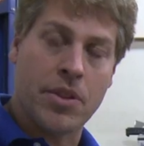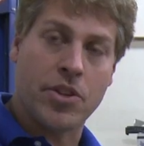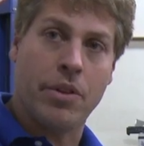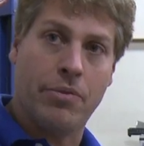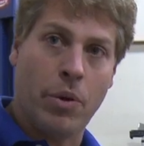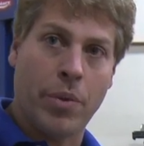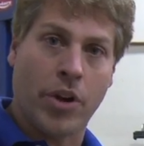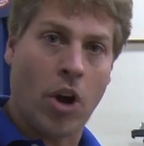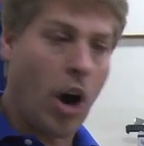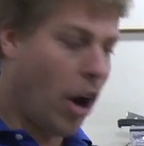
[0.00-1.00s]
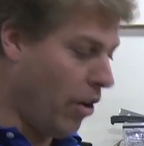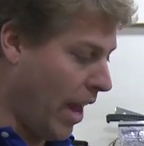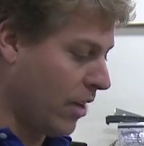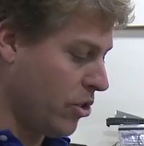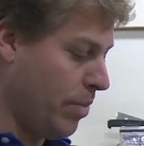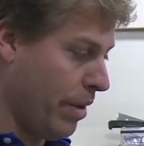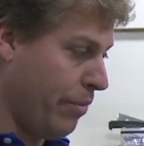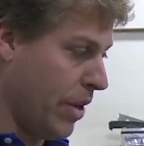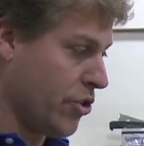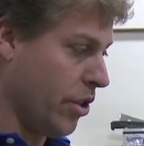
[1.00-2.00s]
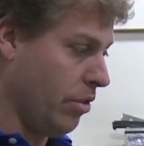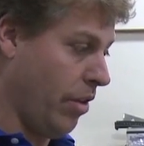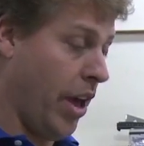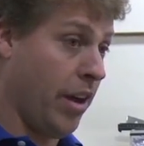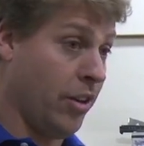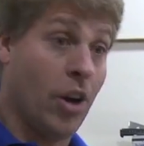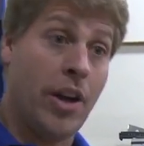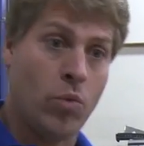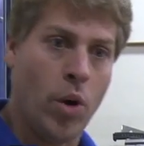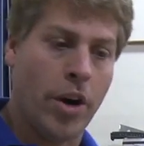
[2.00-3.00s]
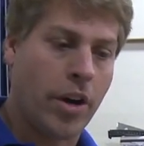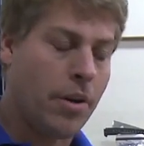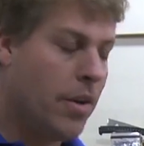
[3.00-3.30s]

that's going to fit with the car and actually be efficient and work.